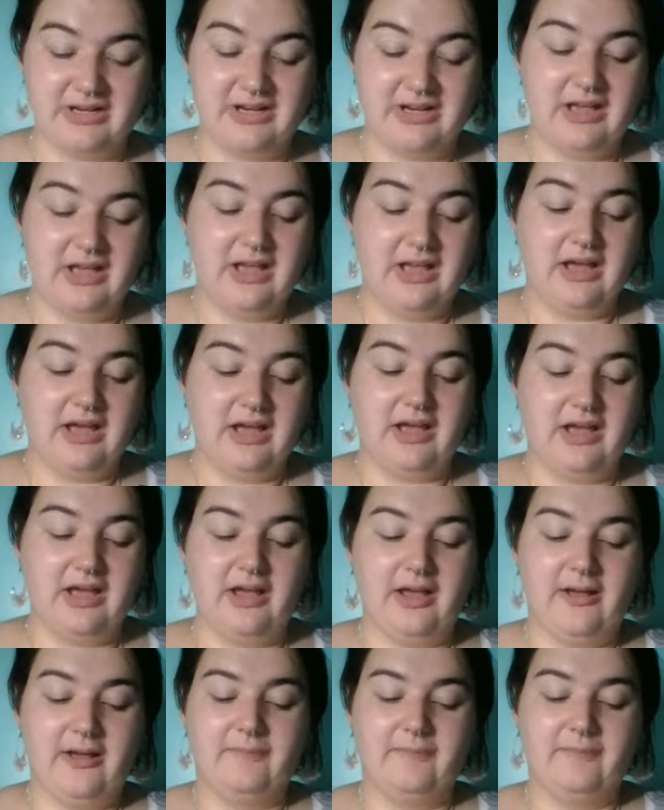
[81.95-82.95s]

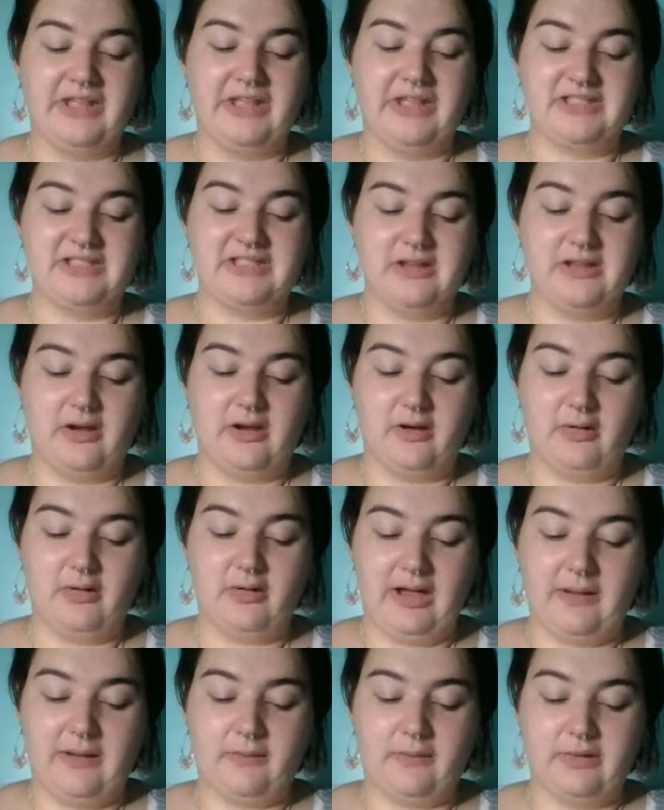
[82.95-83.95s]
And so I'm going to
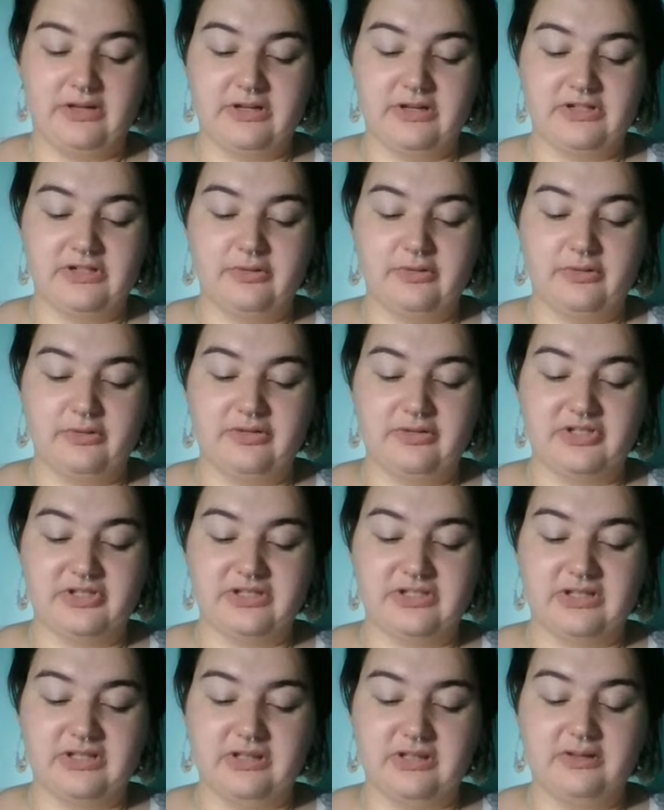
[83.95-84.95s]
do just a little
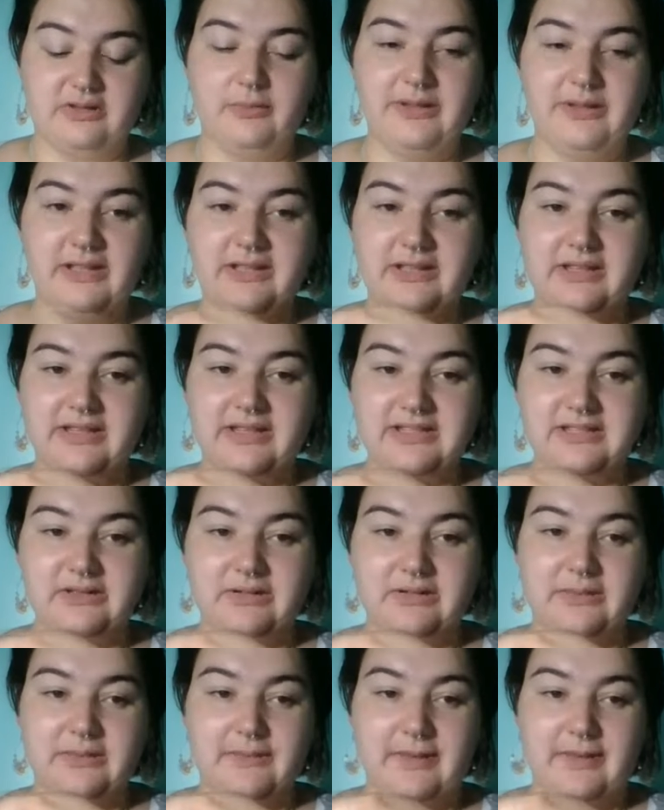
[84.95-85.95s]
bit of this on the back of
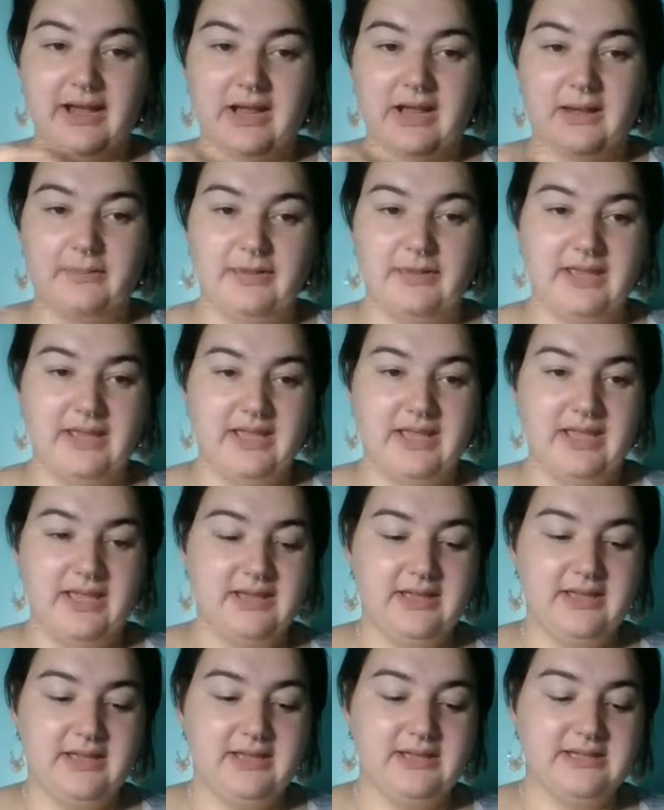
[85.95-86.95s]
my hand. I'd rather
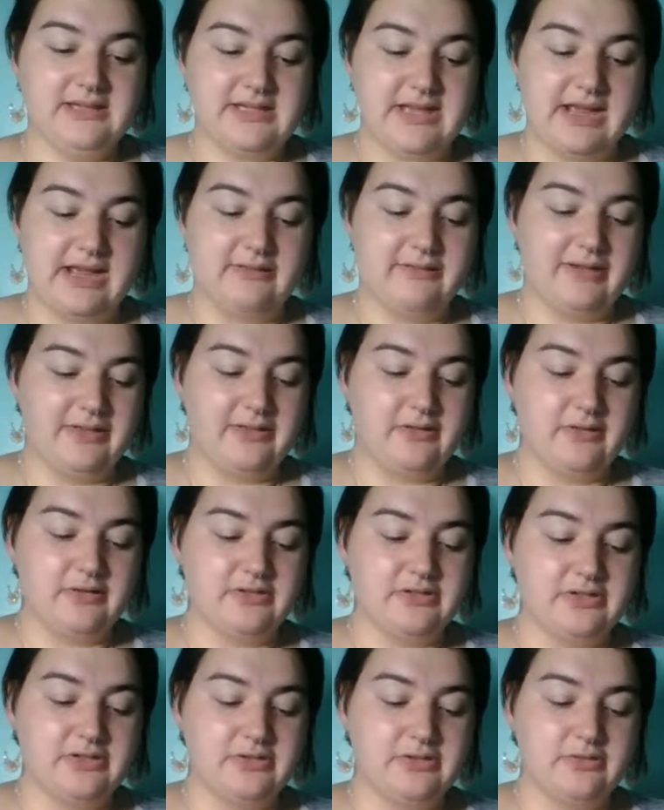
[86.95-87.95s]
do not enough
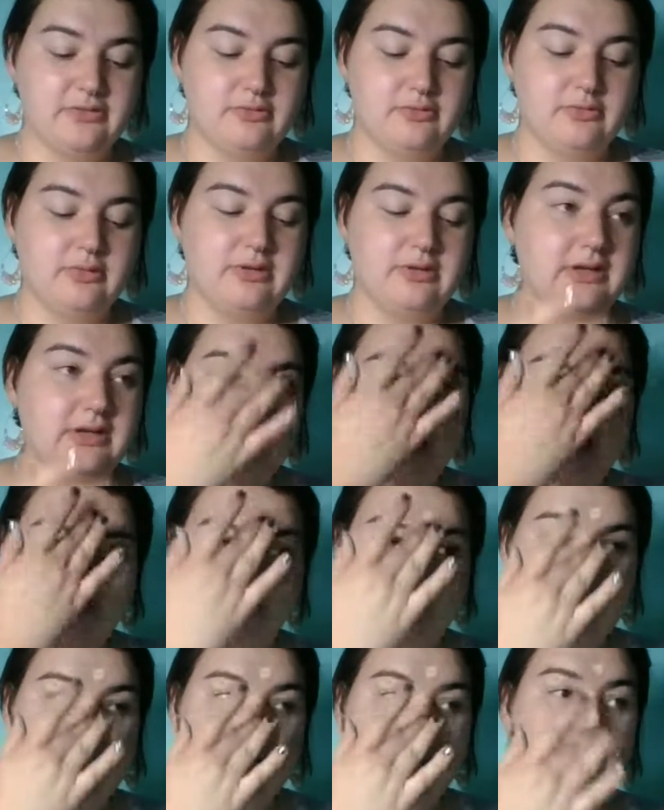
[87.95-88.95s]
and add more if
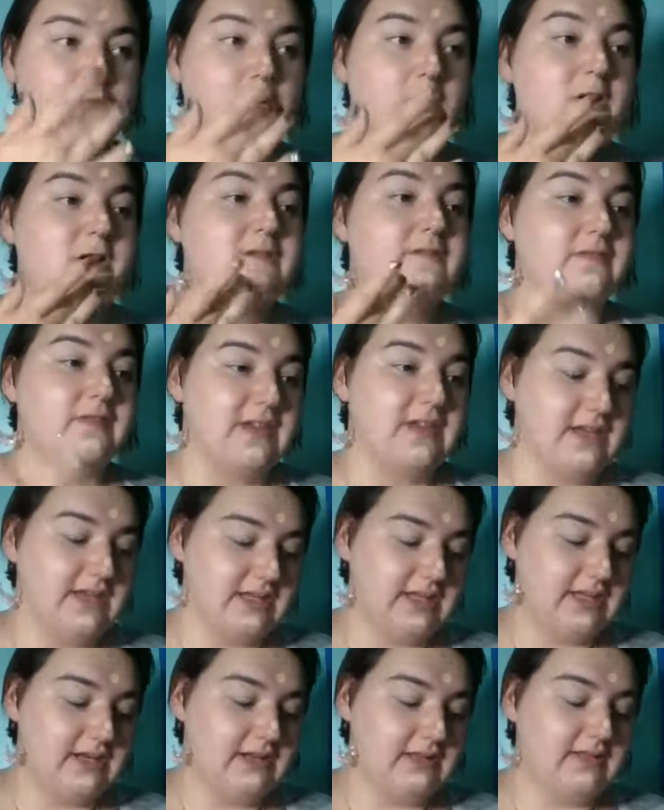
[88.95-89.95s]
needed than
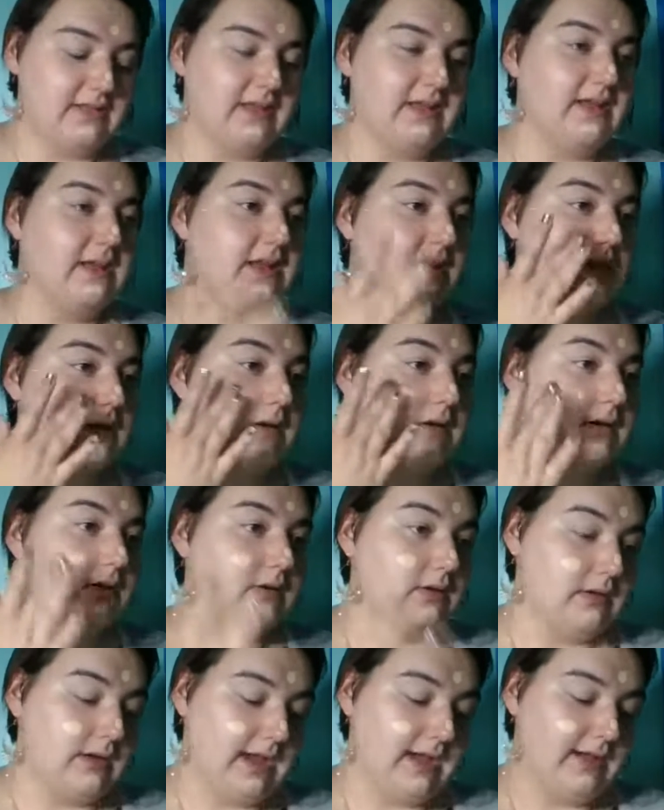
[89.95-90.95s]
have too
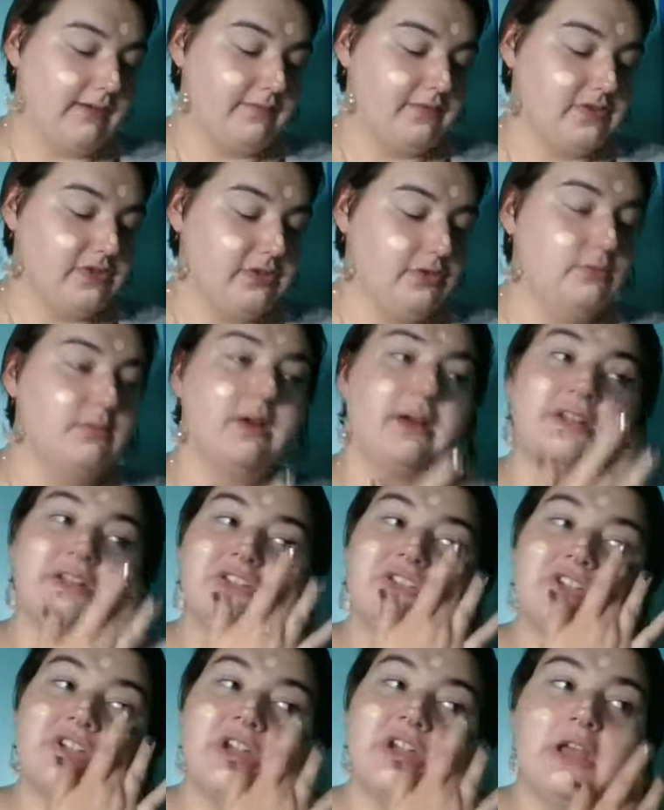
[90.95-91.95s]
much that I
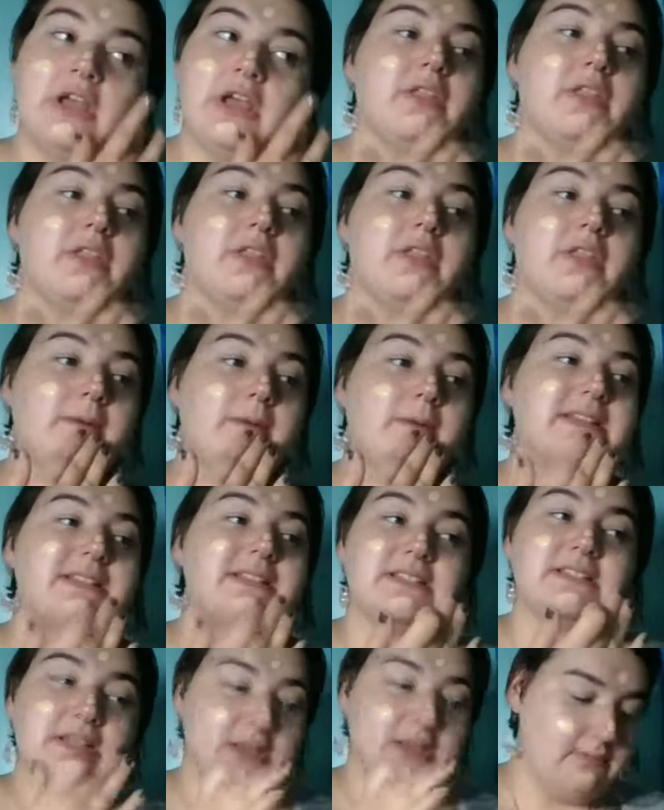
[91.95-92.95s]
wasted. Makes
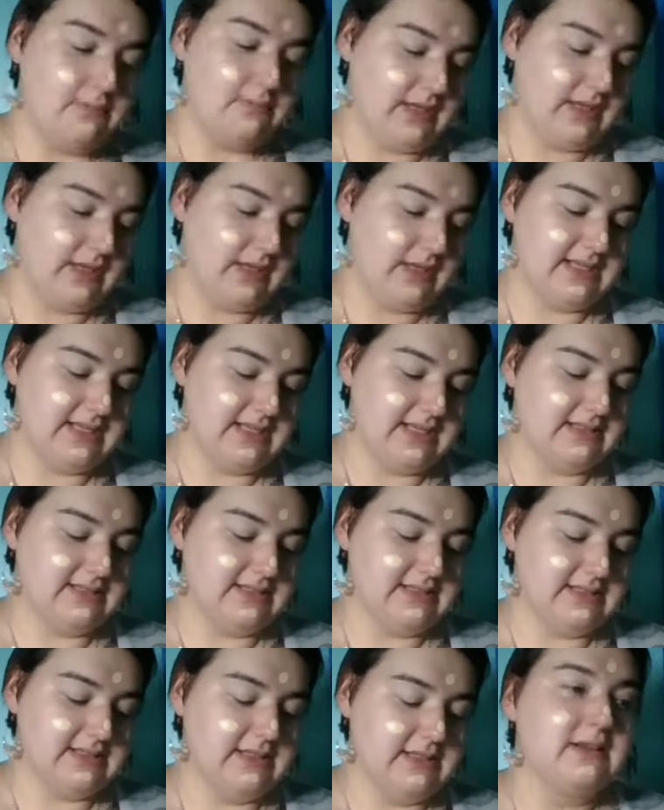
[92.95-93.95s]
sense? So
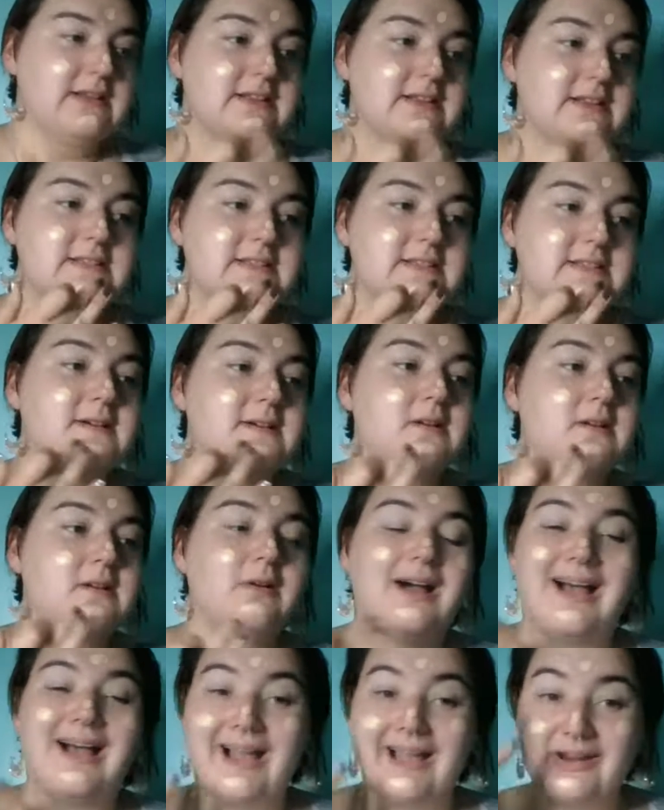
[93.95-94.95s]
I do 5
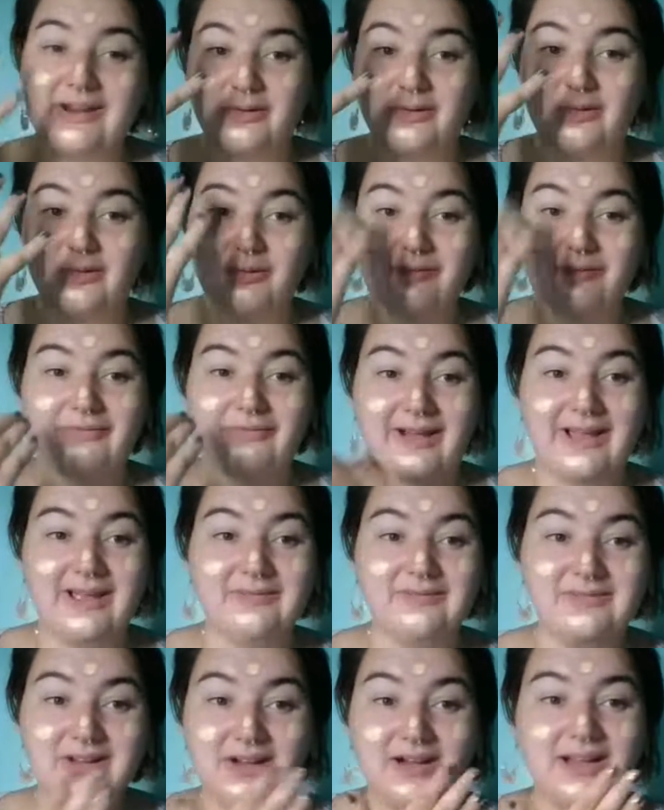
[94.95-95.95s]
dots, and then
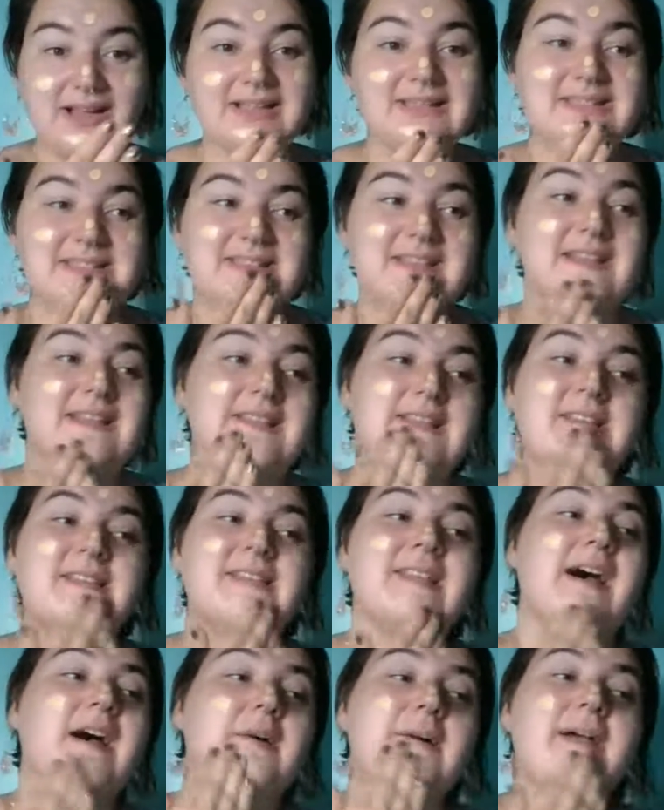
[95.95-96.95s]
that way I can just
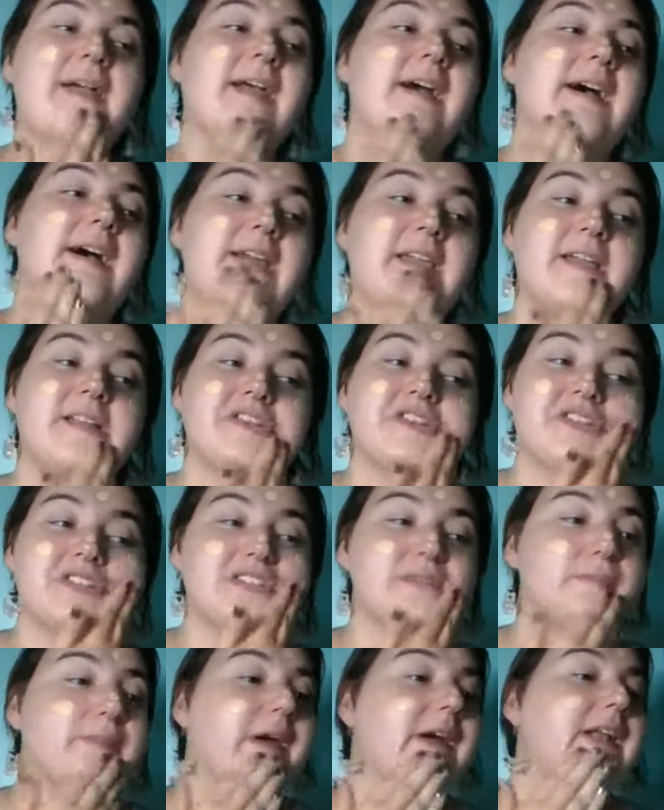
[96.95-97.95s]
spread it out from
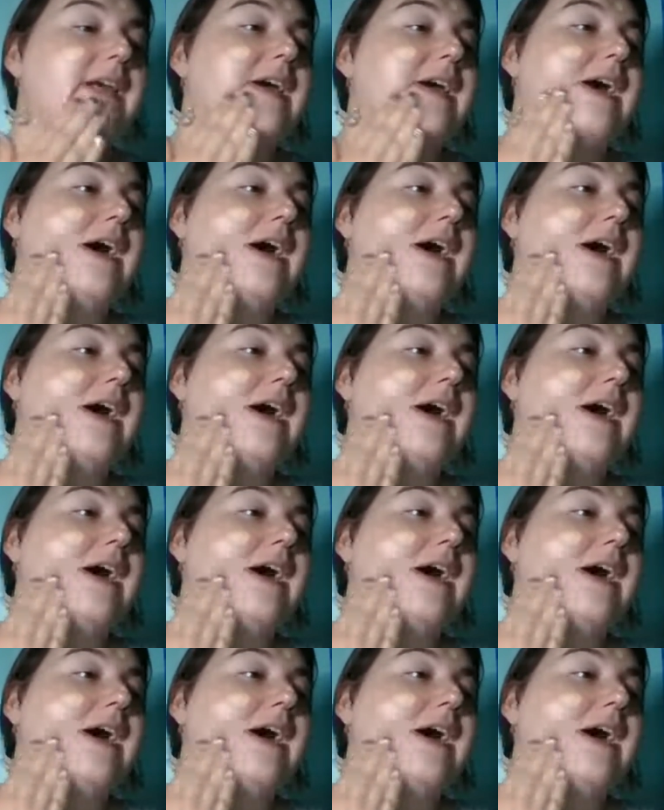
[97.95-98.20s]
there.